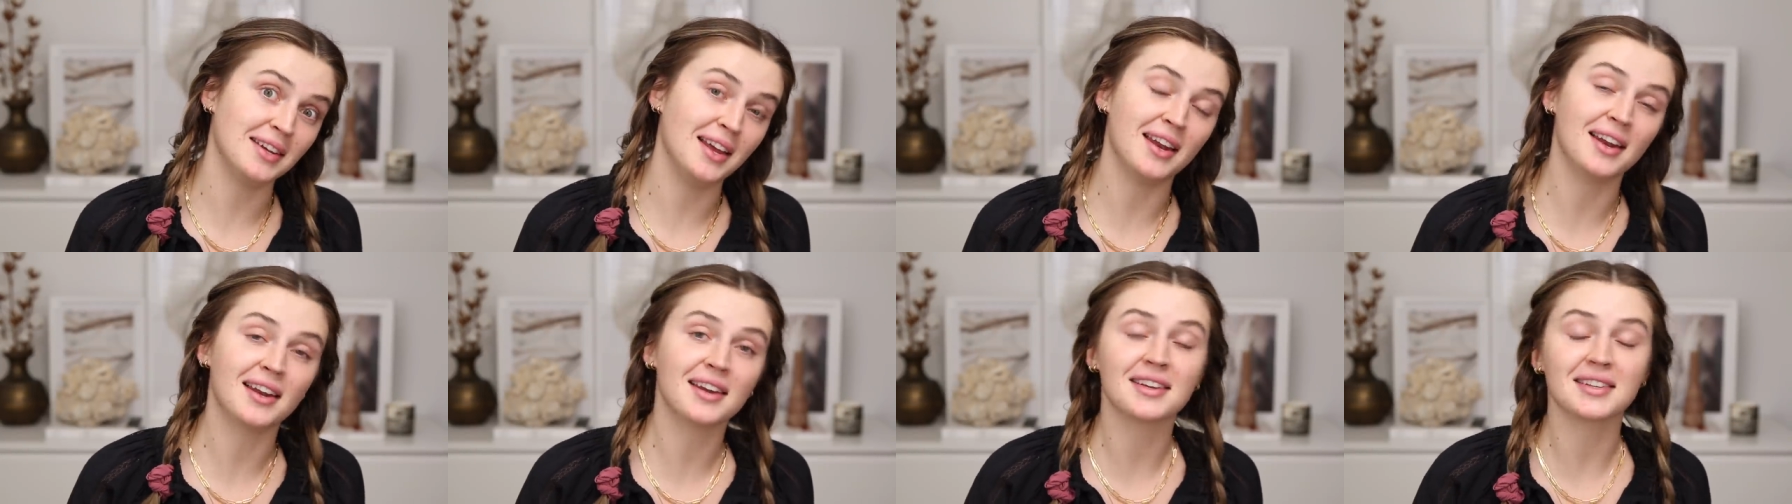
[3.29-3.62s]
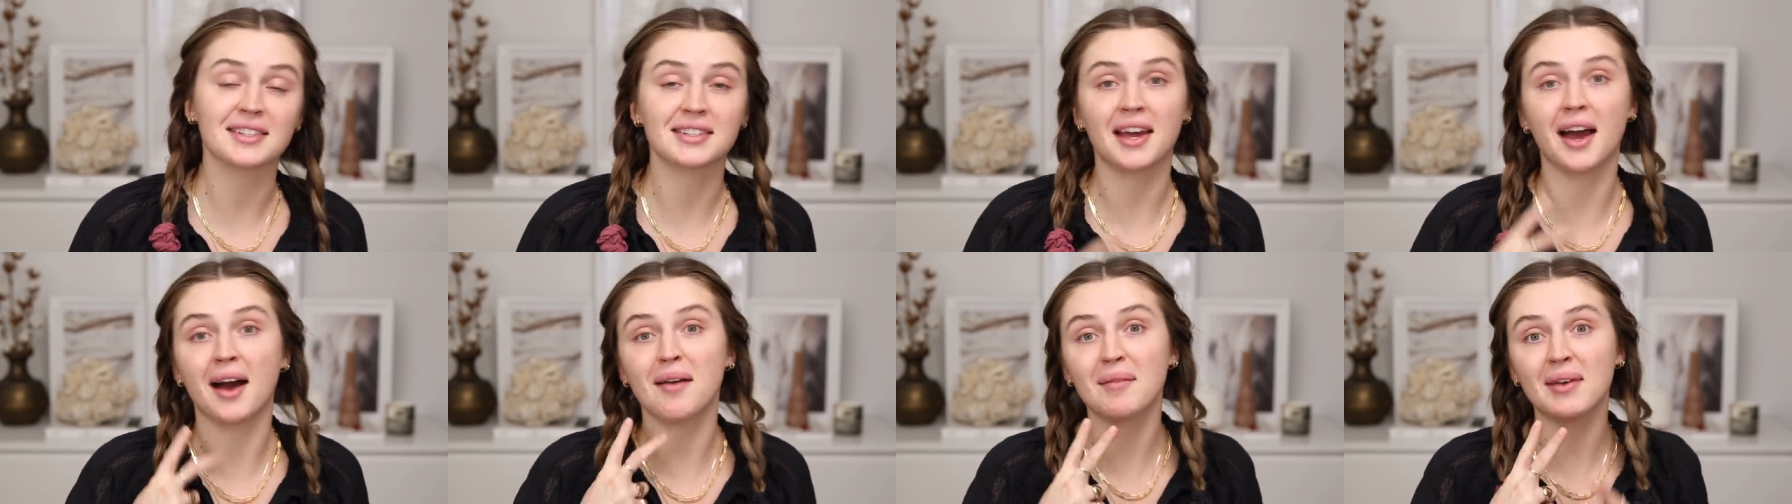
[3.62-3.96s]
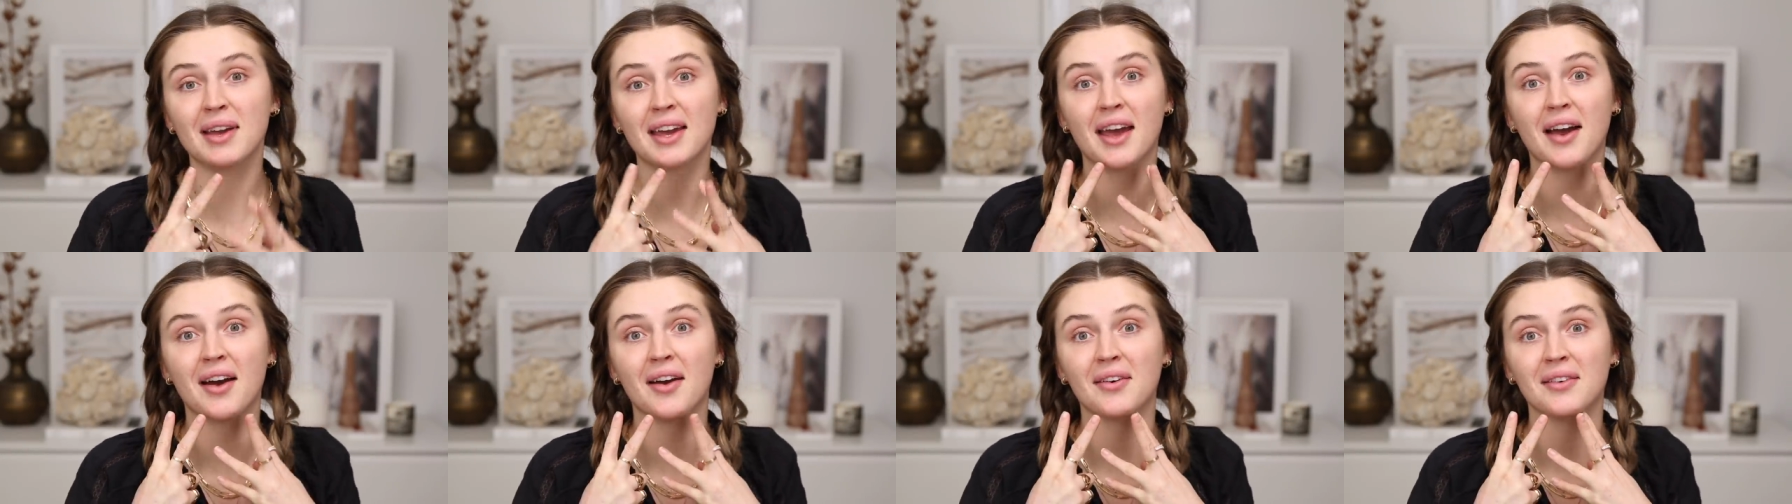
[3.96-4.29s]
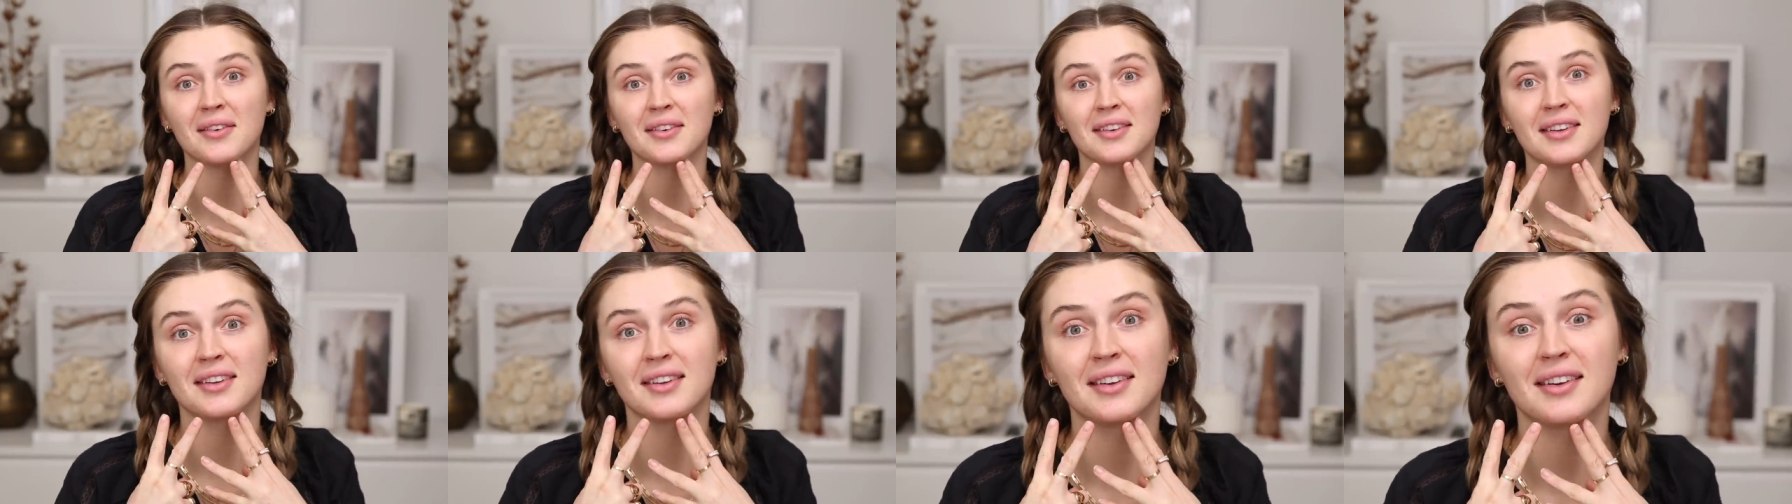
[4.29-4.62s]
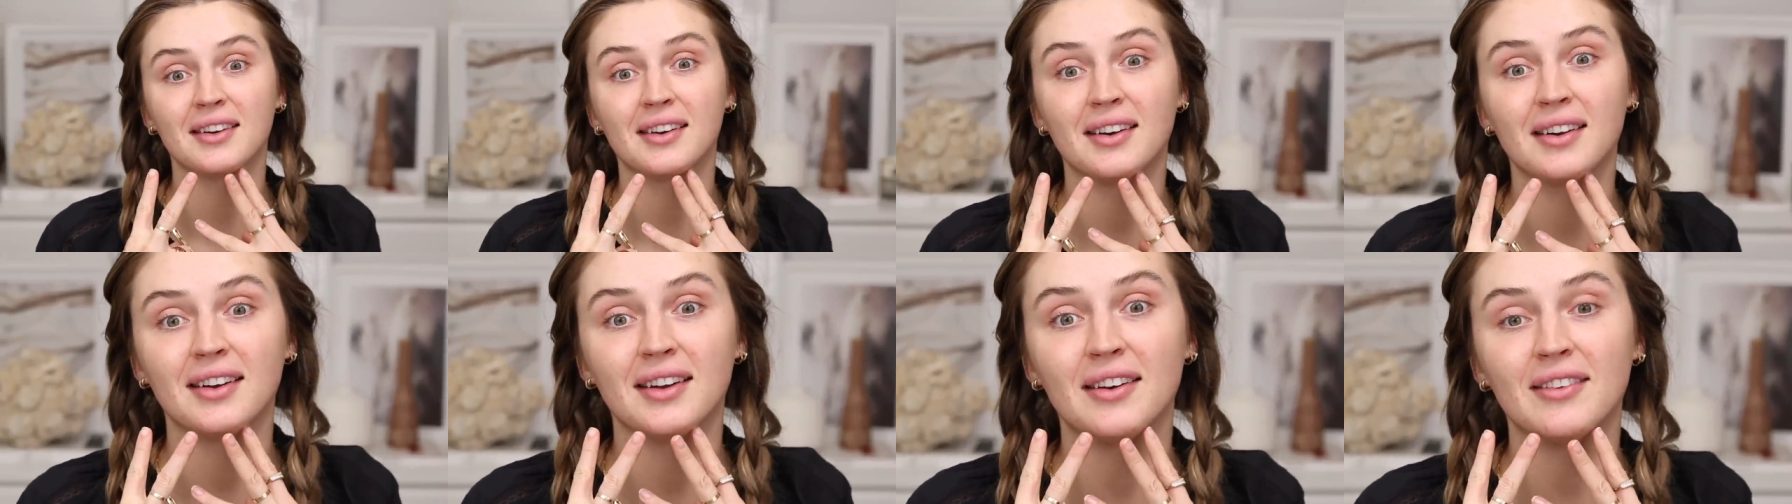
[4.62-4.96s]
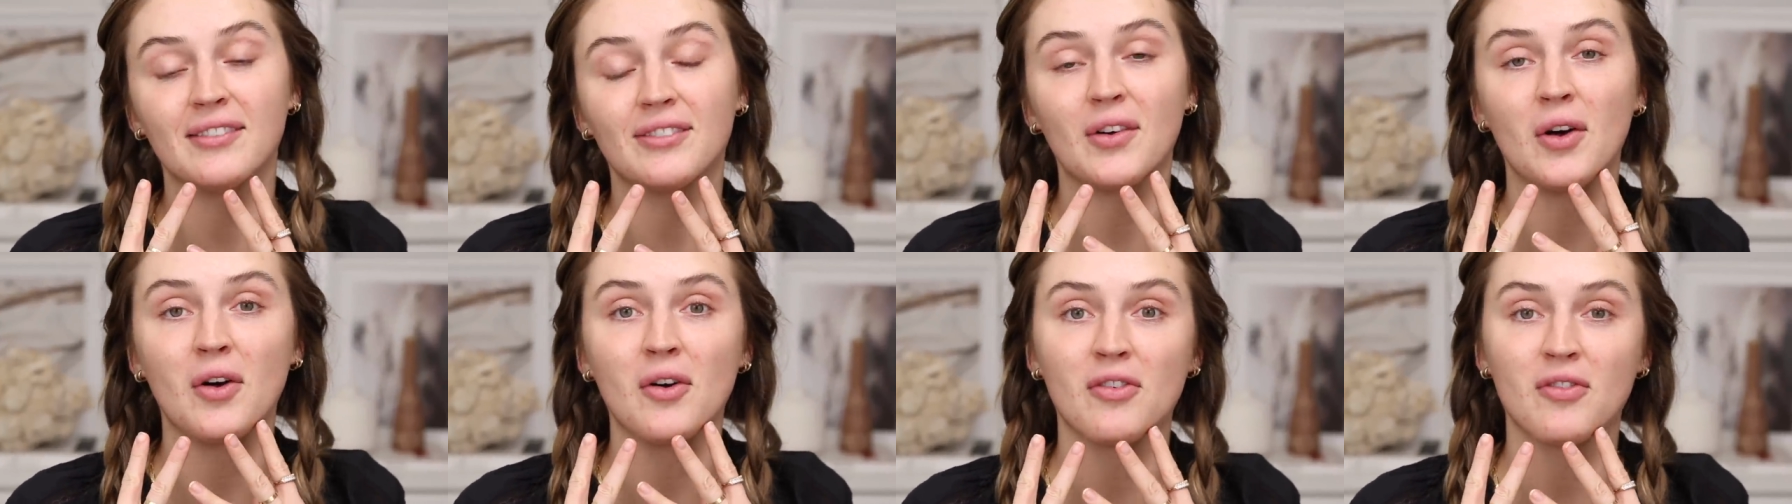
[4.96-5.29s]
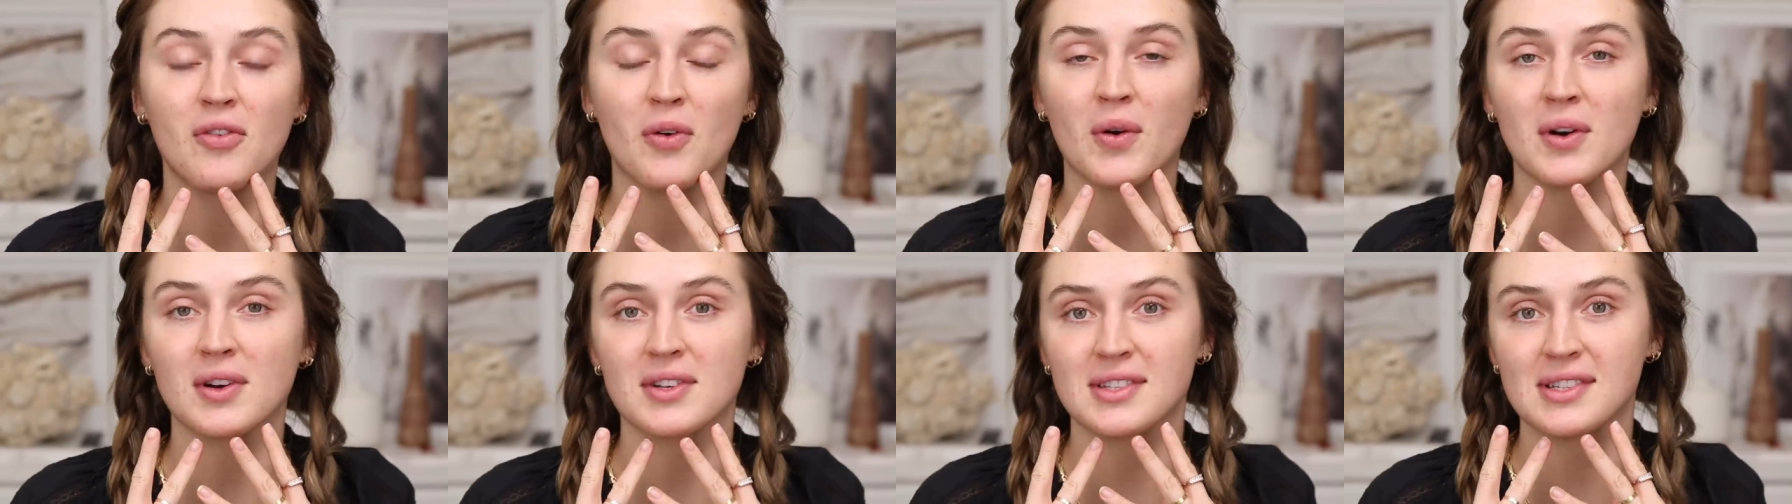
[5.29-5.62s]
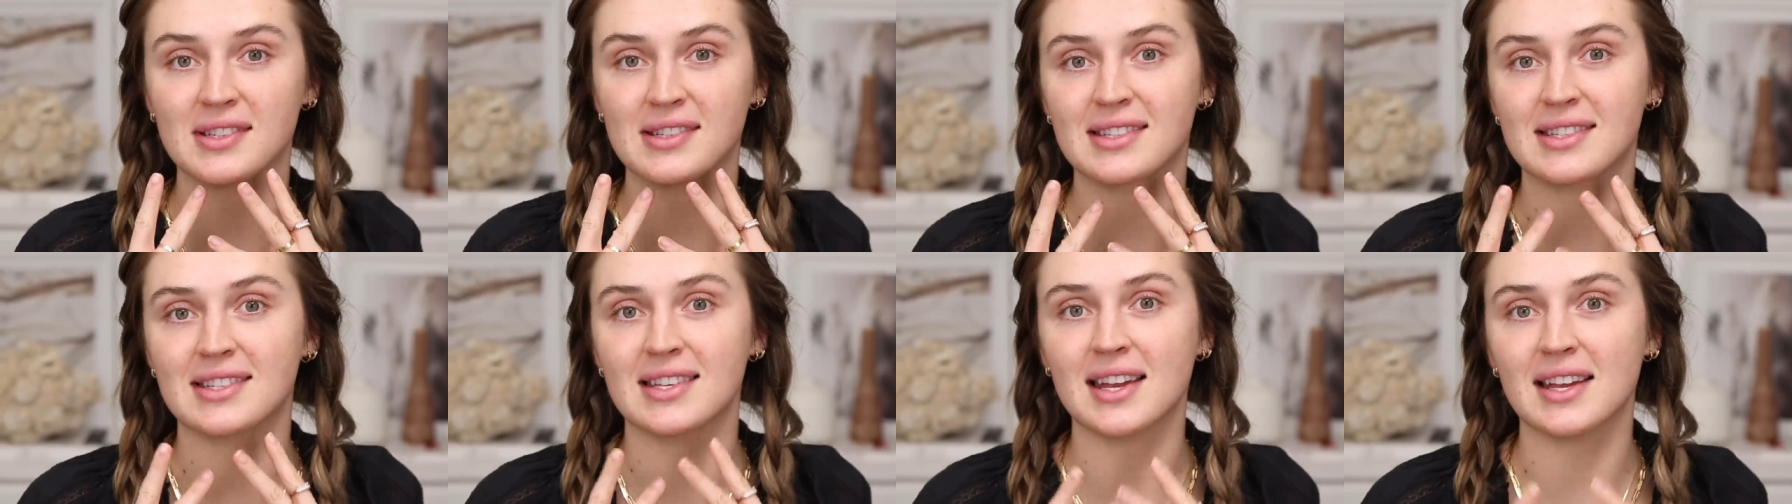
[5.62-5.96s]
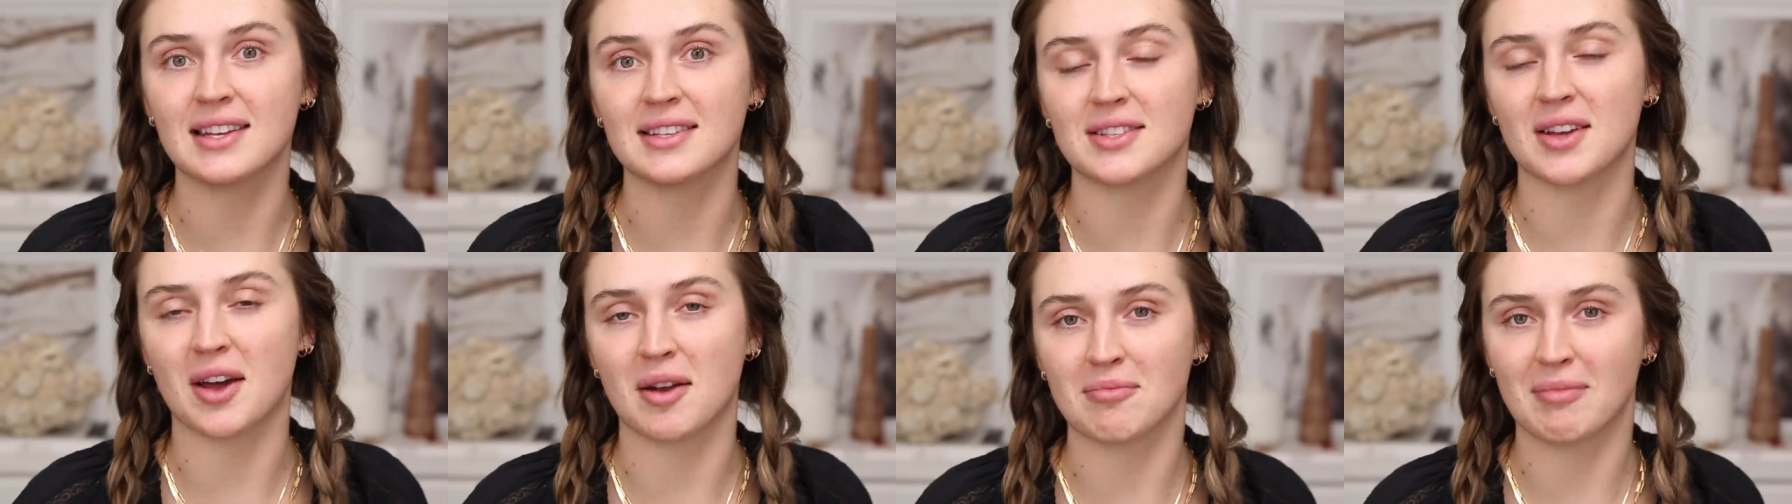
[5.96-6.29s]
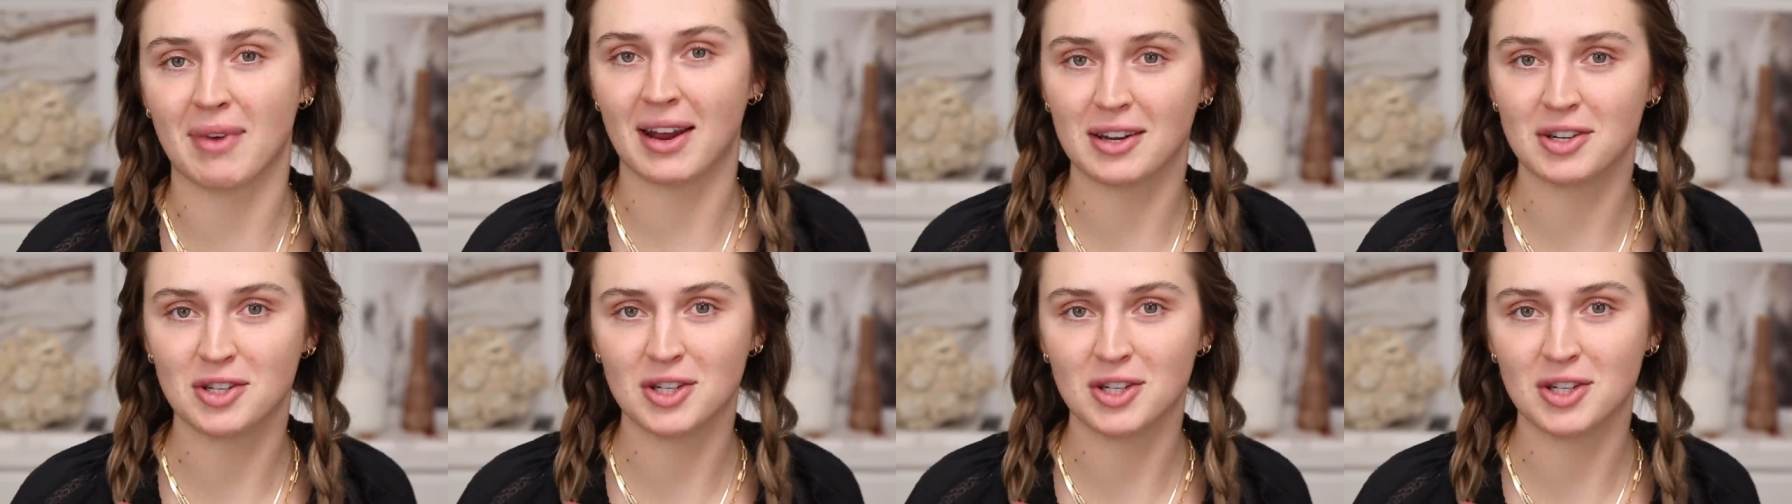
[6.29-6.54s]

and it is coming out in full force and zits on my